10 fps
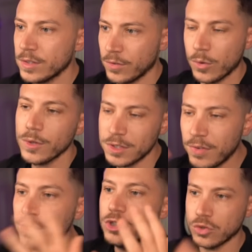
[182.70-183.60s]
Of course, if
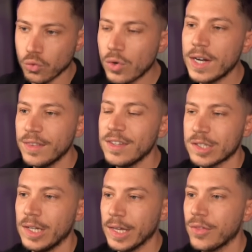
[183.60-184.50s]
I just run this
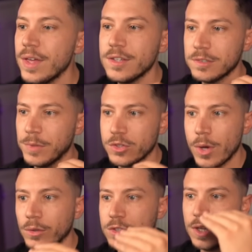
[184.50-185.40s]
like this, it's
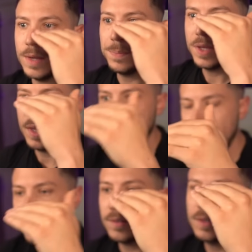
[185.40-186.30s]
going to say
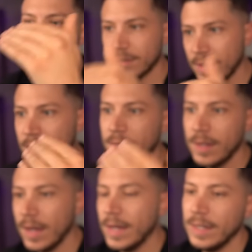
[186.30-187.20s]
8, 10,
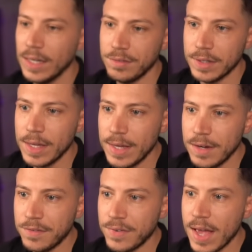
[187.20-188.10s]
and 11. In
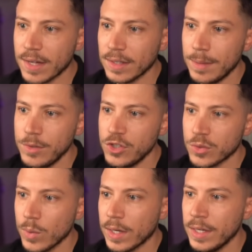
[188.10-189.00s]
fact, let me just
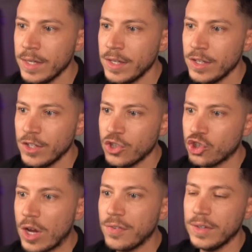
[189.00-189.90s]
quickly
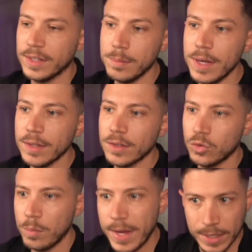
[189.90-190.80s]
shuffle it a bit to
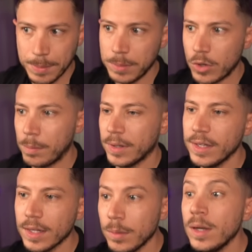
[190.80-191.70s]
make it a bit more
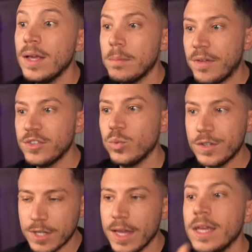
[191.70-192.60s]
unpredictable, but this will
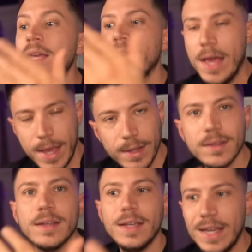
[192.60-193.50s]
say 8,
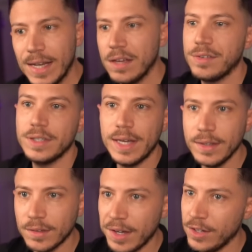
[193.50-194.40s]
11,
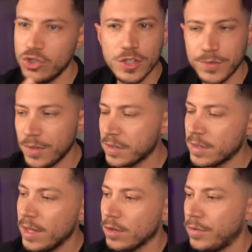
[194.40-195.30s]
and 10, just for the
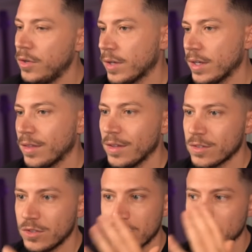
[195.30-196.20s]
sake of looking at this,
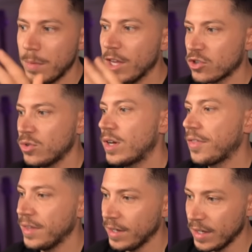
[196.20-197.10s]
just to make sure
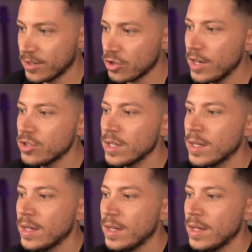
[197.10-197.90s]
nothing is changing.